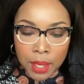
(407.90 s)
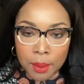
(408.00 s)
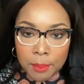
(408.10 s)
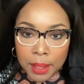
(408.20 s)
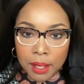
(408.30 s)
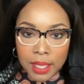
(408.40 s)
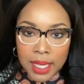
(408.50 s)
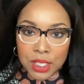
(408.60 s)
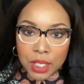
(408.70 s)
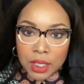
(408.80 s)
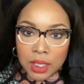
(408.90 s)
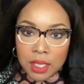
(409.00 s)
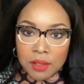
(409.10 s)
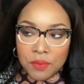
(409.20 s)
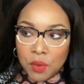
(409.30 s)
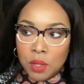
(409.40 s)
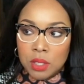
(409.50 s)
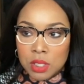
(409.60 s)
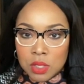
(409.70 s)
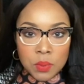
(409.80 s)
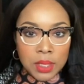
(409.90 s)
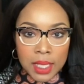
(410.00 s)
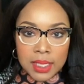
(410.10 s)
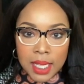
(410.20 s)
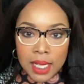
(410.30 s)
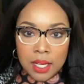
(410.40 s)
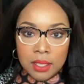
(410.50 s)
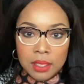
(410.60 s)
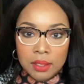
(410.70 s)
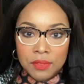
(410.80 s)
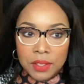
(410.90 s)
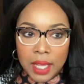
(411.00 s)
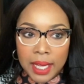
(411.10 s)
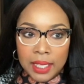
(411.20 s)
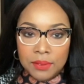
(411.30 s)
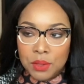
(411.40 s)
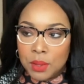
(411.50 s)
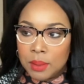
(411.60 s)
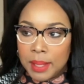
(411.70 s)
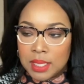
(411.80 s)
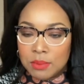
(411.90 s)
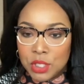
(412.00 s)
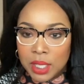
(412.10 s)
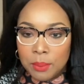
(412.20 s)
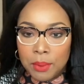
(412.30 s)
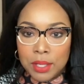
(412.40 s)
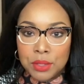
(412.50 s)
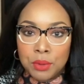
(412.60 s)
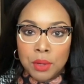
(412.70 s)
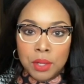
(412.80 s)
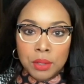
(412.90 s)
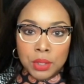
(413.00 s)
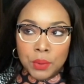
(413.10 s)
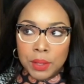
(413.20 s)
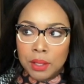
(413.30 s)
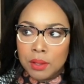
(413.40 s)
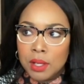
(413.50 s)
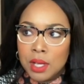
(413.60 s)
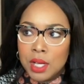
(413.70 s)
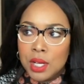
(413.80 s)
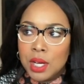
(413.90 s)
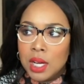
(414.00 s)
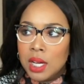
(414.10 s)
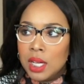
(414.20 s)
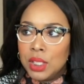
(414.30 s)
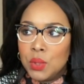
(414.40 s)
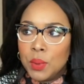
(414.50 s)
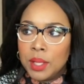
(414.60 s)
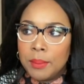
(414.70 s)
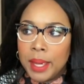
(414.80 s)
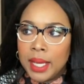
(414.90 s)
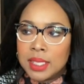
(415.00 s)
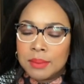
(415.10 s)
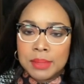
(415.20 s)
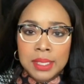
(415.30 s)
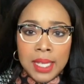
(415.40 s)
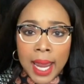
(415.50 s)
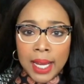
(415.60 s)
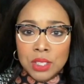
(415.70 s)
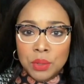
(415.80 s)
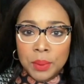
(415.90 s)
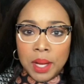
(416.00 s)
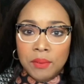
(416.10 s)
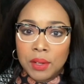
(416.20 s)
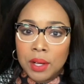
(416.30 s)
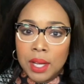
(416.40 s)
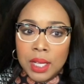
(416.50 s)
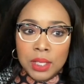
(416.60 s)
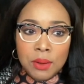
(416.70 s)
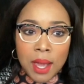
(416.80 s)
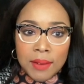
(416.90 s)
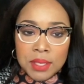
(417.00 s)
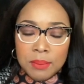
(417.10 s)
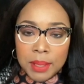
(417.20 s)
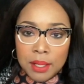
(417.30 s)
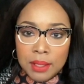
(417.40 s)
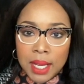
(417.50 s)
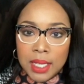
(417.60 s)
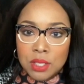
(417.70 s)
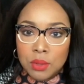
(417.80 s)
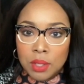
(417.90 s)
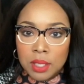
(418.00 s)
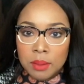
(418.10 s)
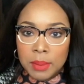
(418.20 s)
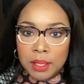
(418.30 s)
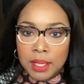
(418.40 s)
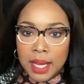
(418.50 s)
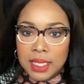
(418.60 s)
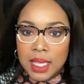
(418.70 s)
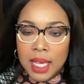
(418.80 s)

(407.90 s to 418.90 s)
Marinades are good for just what they say they are good for. Like if you want to make some chicken breast, throw it on the grill. You want to make some steaks or whatever, you have some marinades, throw it in the marinades.